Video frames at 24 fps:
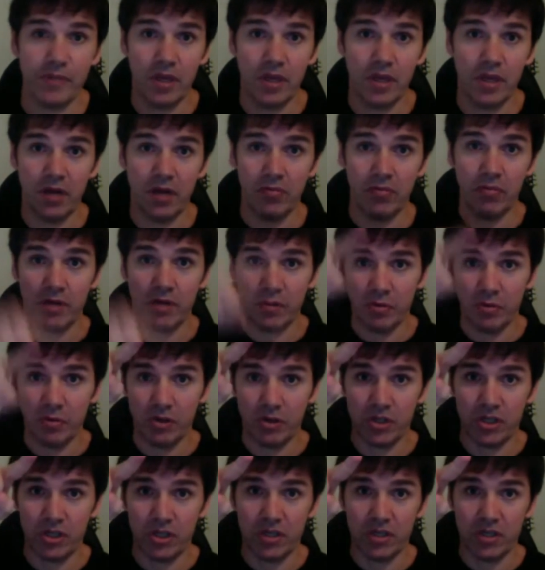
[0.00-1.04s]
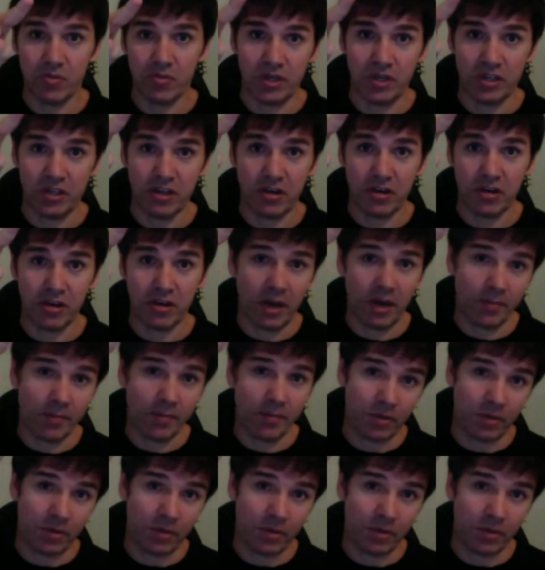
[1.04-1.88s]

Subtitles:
And what you're watching is when it's going up,